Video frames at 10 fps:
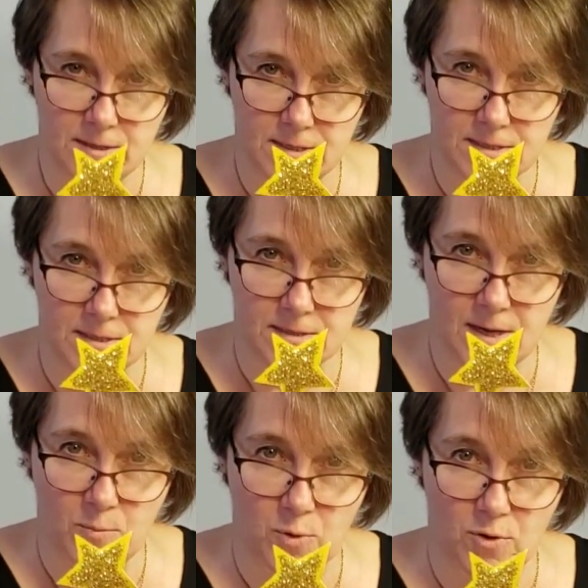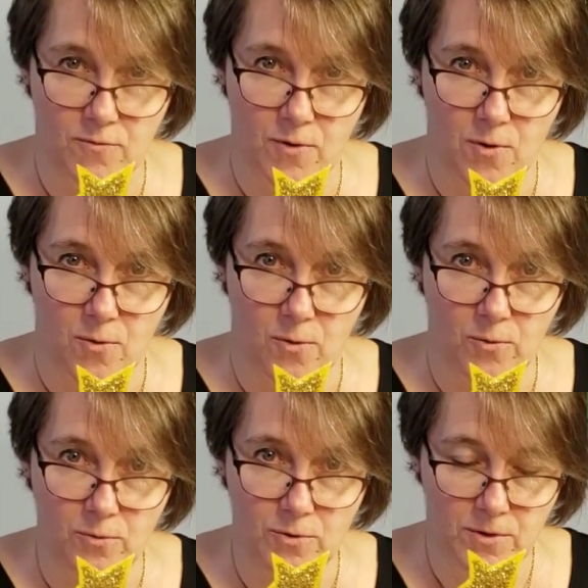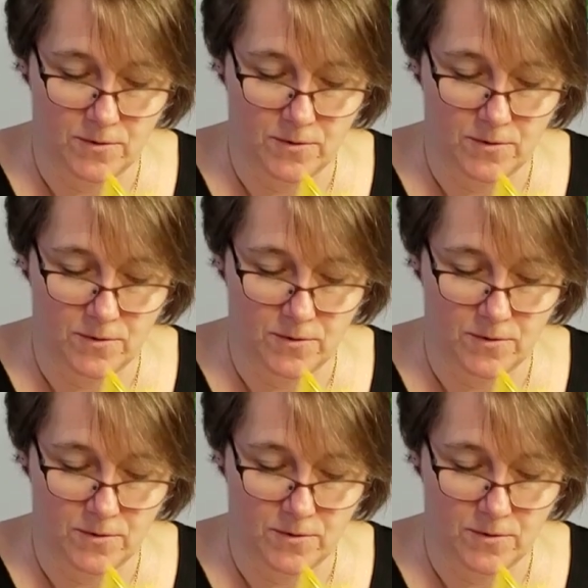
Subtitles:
This is a sample of the gold.